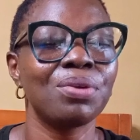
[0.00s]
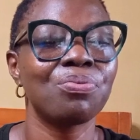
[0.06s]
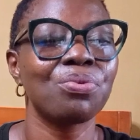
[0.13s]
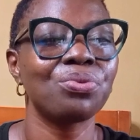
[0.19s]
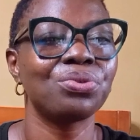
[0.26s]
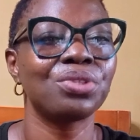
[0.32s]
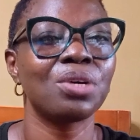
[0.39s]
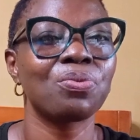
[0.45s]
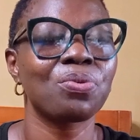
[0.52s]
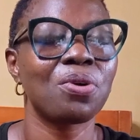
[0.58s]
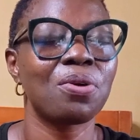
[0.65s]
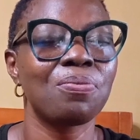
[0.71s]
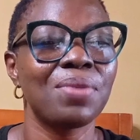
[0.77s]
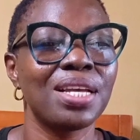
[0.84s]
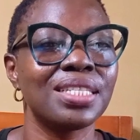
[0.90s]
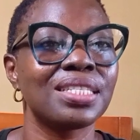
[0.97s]
people drop
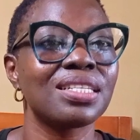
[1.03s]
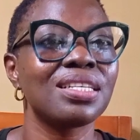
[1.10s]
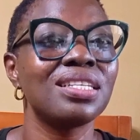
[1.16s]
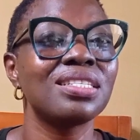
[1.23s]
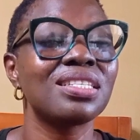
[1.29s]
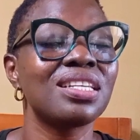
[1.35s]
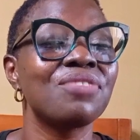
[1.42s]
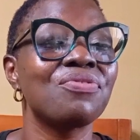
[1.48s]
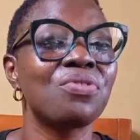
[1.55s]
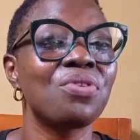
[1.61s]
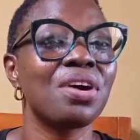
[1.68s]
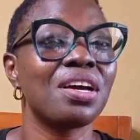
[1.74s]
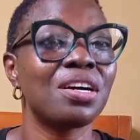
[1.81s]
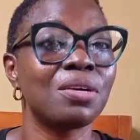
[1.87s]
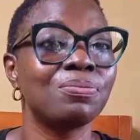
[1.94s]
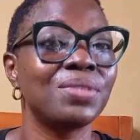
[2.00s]
comments, it even
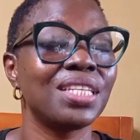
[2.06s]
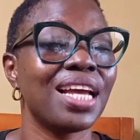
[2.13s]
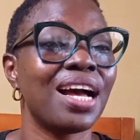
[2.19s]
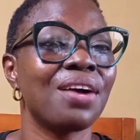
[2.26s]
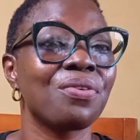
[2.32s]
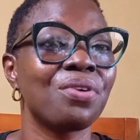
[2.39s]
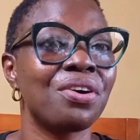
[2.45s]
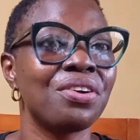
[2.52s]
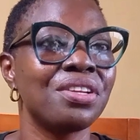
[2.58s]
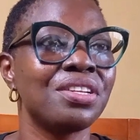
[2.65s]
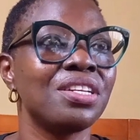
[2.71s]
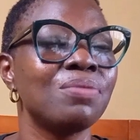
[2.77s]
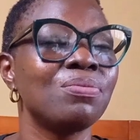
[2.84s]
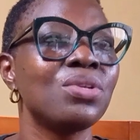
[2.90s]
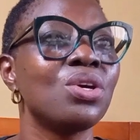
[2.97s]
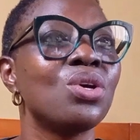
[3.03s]
help the
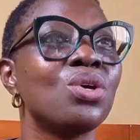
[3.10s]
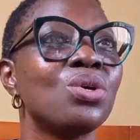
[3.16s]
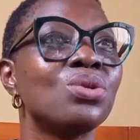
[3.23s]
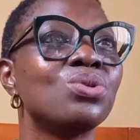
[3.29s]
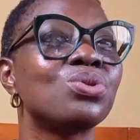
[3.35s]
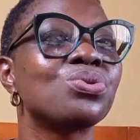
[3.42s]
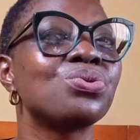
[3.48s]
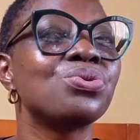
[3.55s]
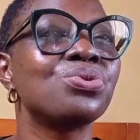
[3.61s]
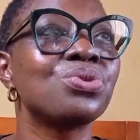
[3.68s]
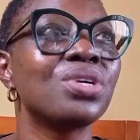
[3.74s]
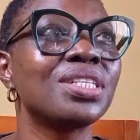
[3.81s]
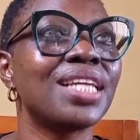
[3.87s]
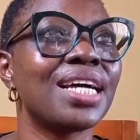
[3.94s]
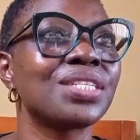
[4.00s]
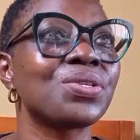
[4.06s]
algorithm to
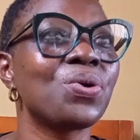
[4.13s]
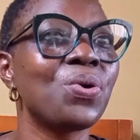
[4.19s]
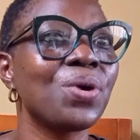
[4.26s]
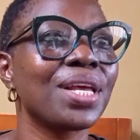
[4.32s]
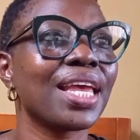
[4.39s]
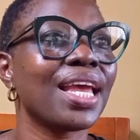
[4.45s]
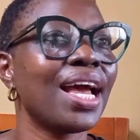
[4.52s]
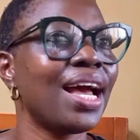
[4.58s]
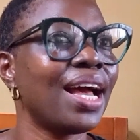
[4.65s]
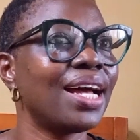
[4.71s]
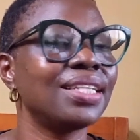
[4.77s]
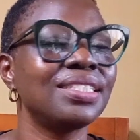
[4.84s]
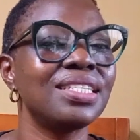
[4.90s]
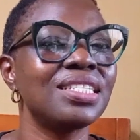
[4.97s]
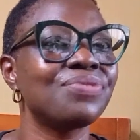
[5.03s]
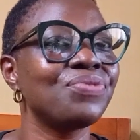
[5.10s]
know that okay,
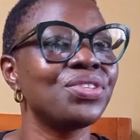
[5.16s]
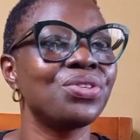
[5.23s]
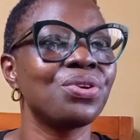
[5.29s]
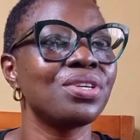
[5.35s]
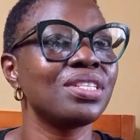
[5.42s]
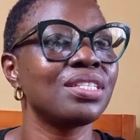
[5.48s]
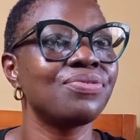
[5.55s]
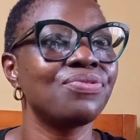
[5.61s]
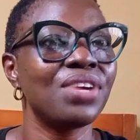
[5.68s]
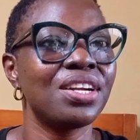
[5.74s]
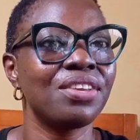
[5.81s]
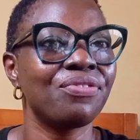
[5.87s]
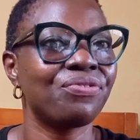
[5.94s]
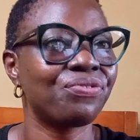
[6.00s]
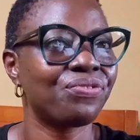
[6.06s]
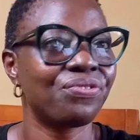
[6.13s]
this video is
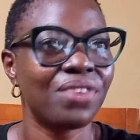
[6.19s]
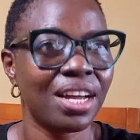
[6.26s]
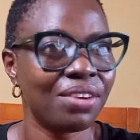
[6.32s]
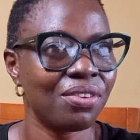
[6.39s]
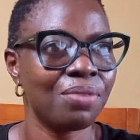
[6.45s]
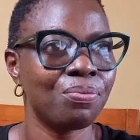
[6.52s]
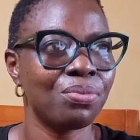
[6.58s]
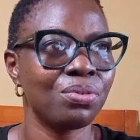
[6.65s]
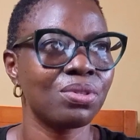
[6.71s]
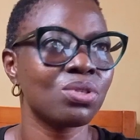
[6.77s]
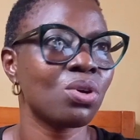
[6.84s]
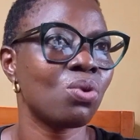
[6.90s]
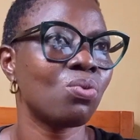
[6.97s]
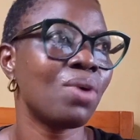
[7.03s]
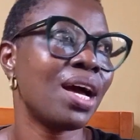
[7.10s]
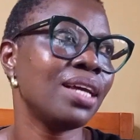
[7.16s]
very valuable.
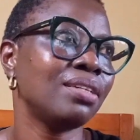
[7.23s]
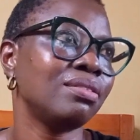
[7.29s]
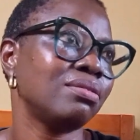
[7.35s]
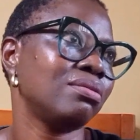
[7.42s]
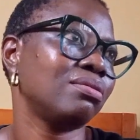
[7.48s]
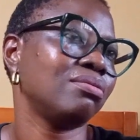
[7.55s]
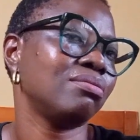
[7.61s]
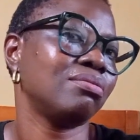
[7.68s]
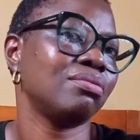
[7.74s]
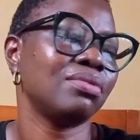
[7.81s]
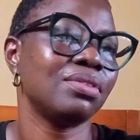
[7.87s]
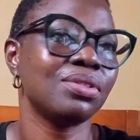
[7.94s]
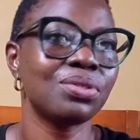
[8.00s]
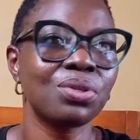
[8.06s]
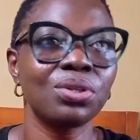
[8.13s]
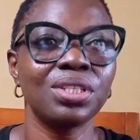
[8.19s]

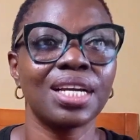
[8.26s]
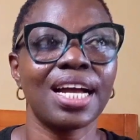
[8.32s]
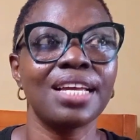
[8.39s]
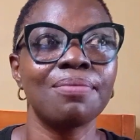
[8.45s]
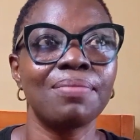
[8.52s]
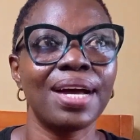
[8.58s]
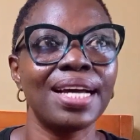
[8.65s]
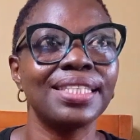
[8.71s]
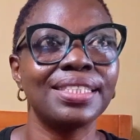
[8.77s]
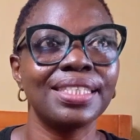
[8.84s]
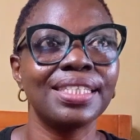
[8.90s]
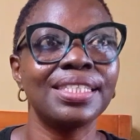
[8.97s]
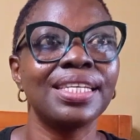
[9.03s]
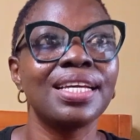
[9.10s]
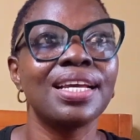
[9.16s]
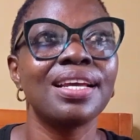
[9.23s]
So you can
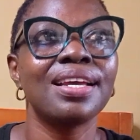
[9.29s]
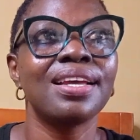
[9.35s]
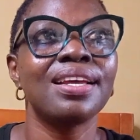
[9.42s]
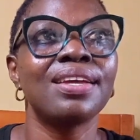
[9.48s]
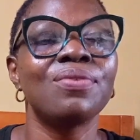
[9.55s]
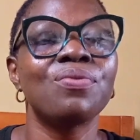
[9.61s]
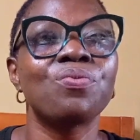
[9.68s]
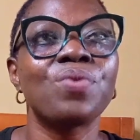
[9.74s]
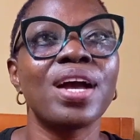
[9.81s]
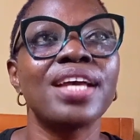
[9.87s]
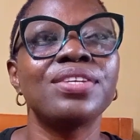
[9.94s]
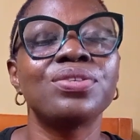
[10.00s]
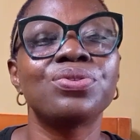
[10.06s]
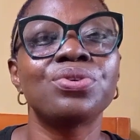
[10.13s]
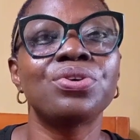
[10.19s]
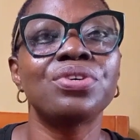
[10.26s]
imagine
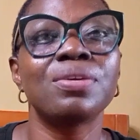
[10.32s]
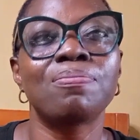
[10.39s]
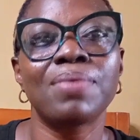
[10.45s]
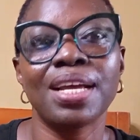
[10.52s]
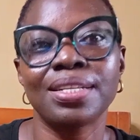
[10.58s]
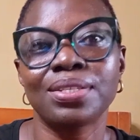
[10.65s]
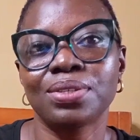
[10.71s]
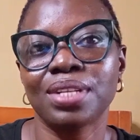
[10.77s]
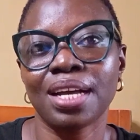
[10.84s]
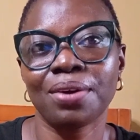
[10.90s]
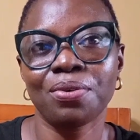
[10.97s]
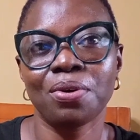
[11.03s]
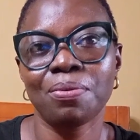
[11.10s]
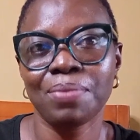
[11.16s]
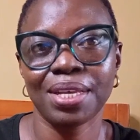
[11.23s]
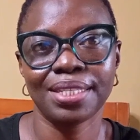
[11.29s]
when you don't reply to their
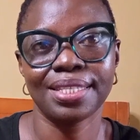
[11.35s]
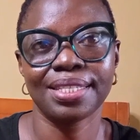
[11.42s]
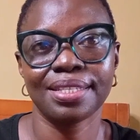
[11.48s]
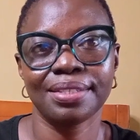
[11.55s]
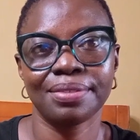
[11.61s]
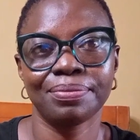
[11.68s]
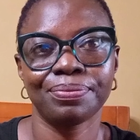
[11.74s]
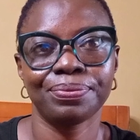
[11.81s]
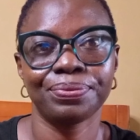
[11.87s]
comments,